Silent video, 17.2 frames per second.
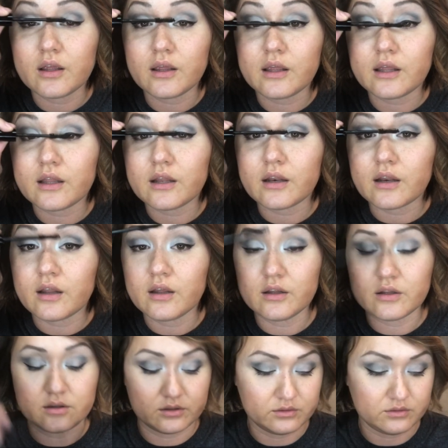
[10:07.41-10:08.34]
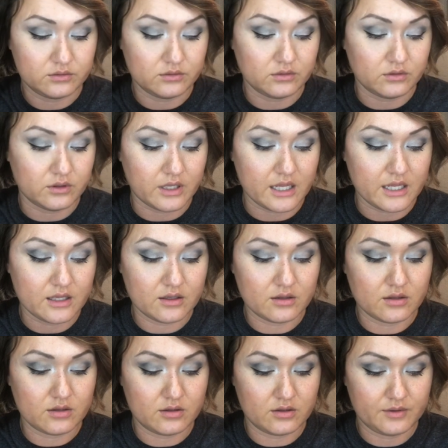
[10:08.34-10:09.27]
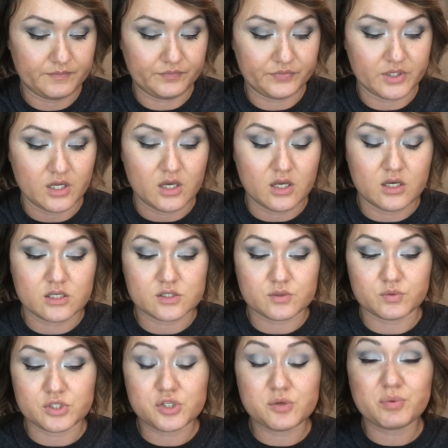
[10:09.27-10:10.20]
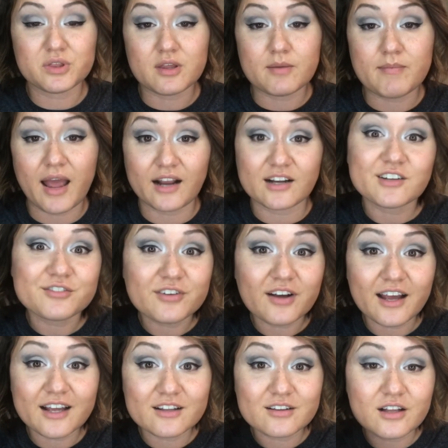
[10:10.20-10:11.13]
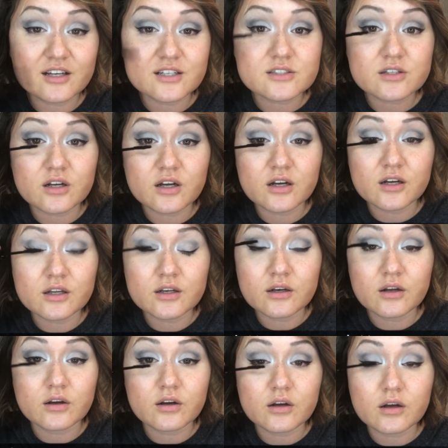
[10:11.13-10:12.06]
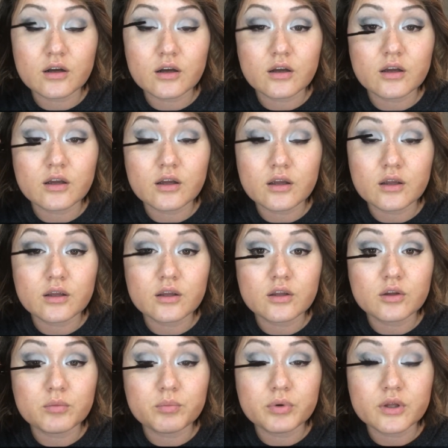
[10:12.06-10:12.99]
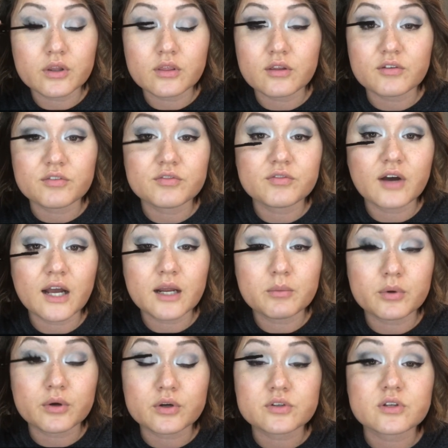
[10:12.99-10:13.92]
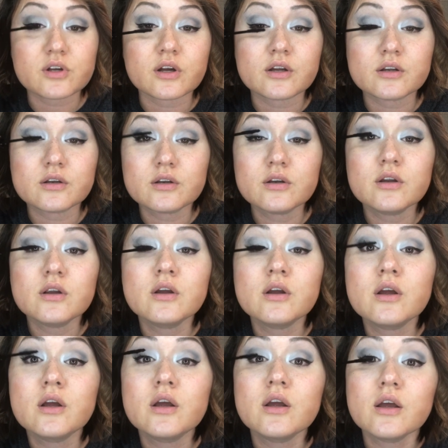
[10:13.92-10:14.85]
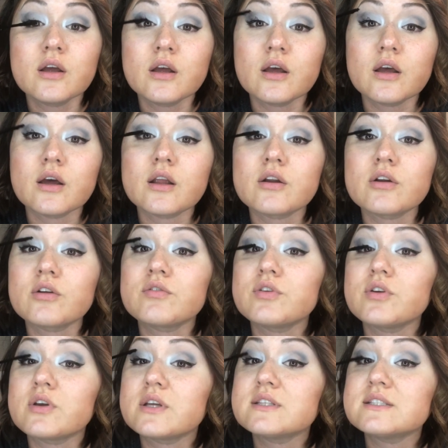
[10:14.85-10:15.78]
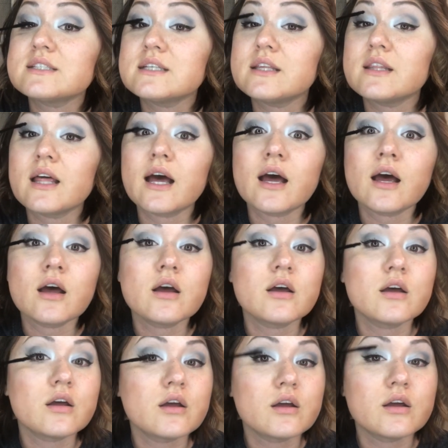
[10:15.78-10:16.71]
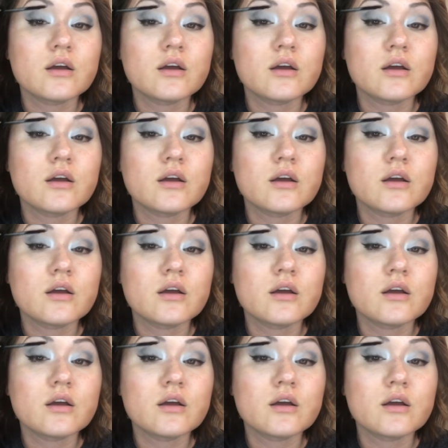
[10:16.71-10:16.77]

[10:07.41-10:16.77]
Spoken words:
in length. So once you put the magnifying gloss on, you put the fibers on. I don't know if you can see that.